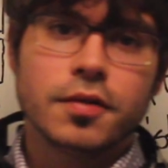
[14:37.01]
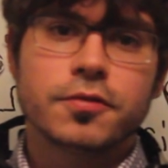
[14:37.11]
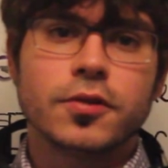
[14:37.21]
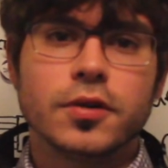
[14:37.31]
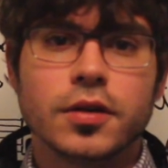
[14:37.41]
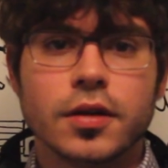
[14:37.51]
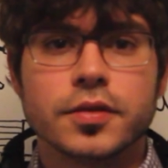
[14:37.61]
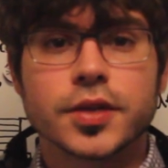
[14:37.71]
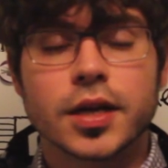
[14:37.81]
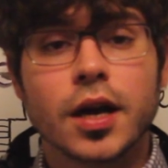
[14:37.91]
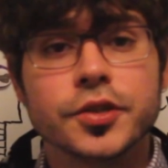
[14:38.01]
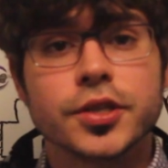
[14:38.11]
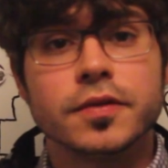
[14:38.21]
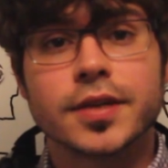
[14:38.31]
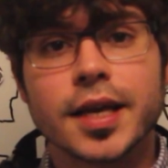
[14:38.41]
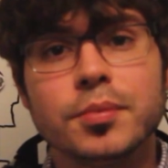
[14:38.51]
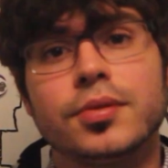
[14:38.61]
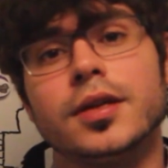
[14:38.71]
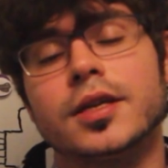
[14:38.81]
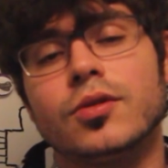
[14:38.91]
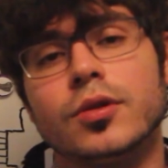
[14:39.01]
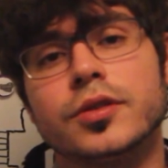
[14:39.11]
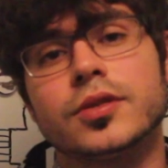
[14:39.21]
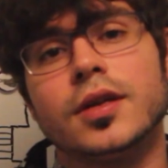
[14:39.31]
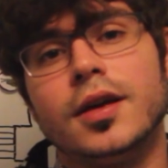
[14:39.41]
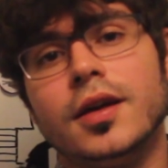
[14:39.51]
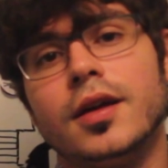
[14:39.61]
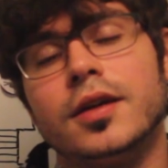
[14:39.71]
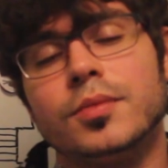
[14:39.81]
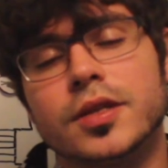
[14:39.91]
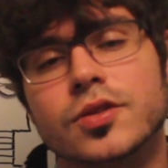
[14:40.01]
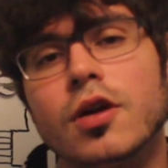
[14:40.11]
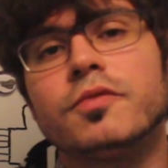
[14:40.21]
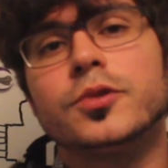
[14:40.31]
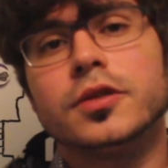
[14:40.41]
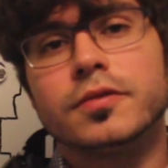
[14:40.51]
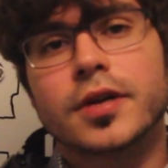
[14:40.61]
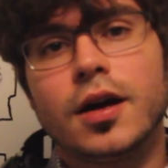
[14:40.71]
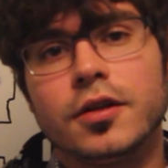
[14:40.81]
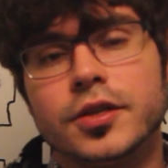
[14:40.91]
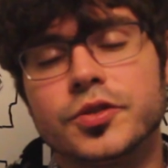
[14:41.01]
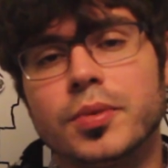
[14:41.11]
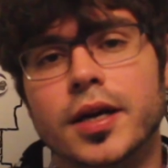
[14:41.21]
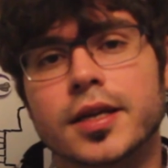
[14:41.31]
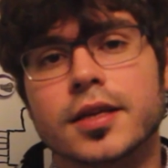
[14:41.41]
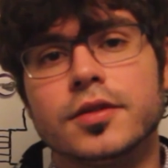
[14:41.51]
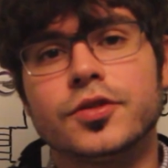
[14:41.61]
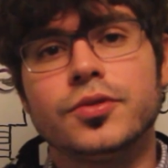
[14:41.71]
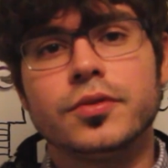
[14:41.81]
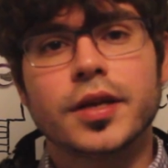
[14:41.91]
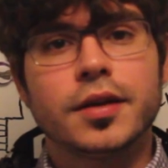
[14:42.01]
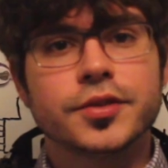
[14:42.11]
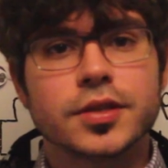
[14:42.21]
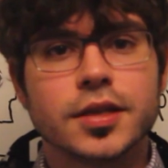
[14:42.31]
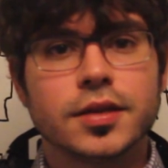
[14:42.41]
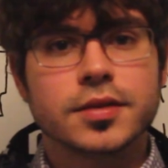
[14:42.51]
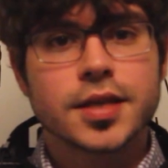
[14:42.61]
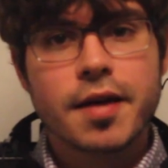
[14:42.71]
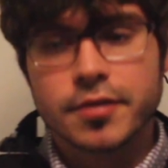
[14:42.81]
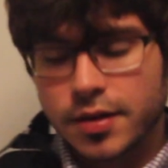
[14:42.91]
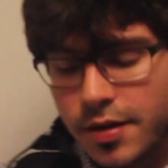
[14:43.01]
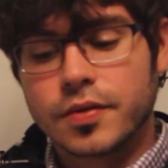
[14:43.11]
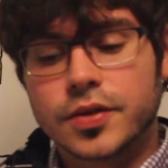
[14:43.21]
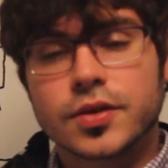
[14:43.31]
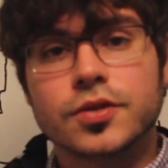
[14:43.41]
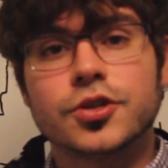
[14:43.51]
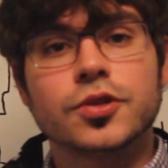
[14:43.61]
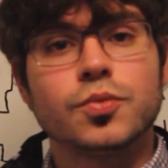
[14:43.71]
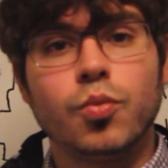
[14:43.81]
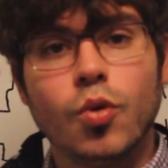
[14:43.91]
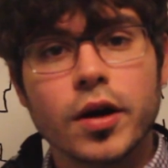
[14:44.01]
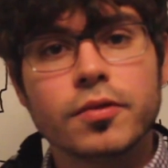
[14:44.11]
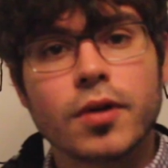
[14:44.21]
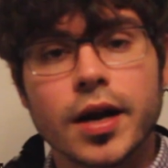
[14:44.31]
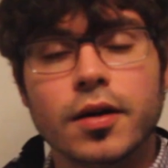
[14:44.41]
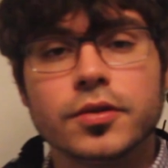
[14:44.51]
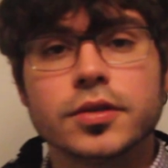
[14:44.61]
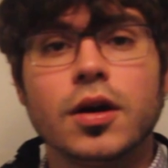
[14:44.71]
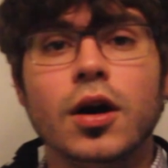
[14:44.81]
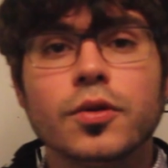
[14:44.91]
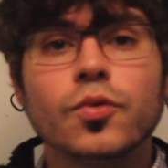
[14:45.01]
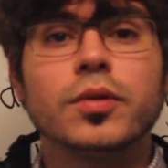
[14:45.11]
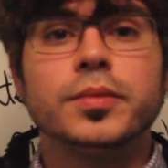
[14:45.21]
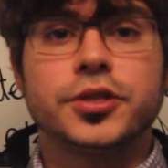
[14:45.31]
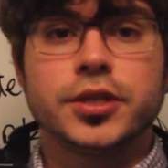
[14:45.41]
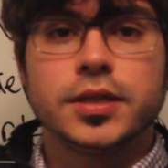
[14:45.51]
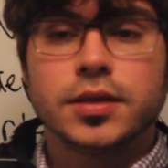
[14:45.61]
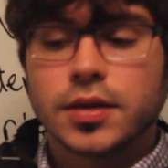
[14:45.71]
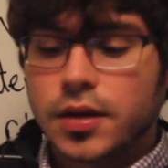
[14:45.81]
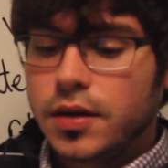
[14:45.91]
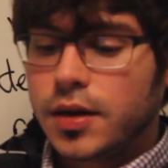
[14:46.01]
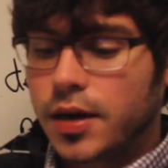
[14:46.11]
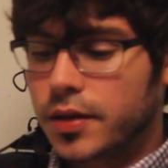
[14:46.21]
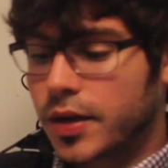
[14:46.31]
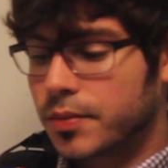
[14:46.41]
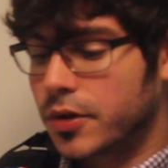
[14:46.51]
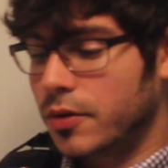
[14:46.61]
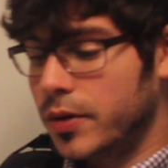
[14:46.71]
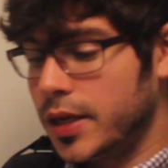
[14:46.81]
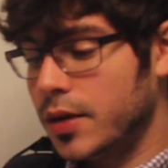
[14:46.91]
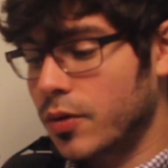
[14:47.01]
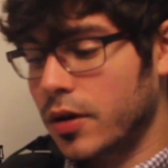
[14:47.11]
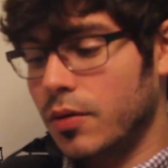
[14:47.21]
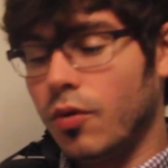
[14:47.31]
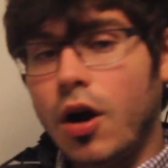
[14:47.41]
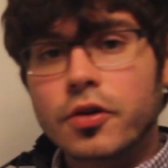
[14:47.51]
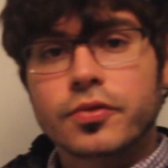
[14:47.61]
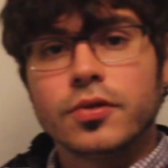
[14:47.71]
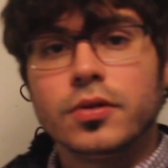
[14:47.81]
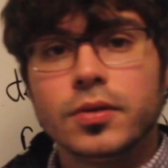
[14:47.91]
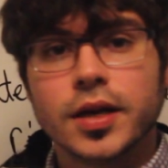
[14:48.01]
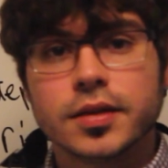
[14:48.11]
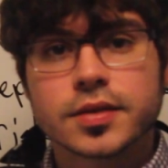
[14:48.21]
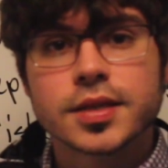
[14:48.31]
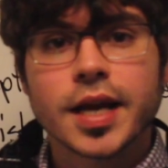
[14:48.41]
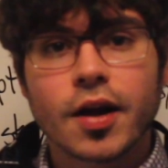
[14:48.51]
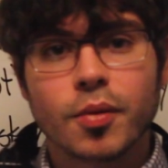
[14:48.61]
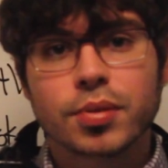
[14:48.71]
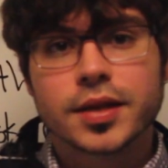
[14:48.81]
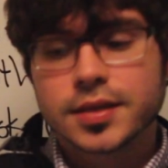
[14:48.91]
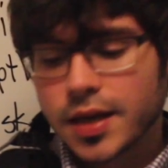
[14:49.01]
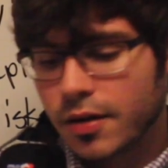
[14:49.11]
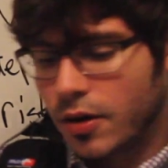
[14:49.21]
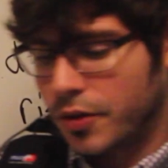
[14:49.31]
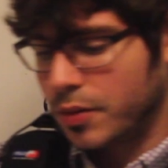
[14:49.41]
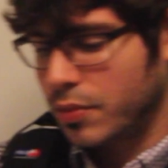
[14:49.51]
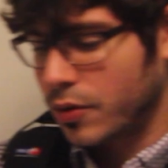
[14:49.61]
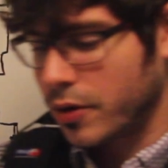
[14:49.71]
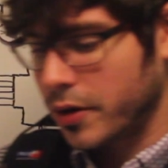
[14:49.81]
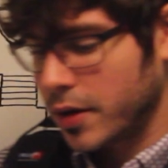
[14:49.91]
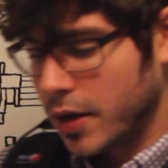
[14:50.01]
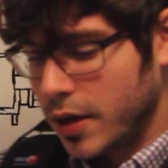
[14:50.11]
for a Psychology of Gameplay course in my sophomore year of college back in 2007. This is just one round on Warmachine that I'm going to read, and we're going to walk through and see how it plays out on the board.